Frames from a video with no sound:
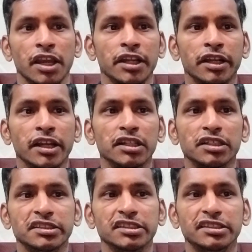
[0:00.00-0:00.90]
Internal
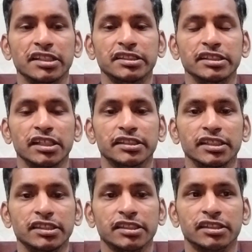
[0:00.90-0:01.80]
consistency
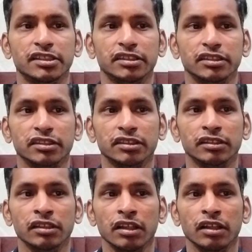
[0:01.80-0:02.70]
assesses
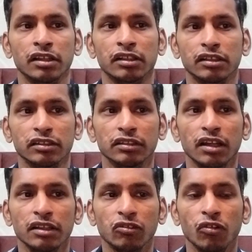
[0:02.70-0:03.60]

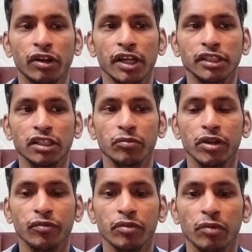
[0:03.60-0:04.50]
the correlation
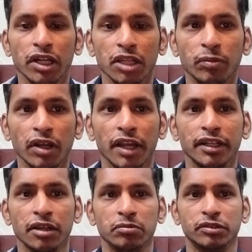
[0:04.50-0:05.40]
between multiple
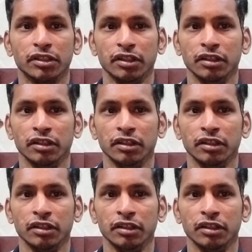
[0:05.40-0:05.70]
items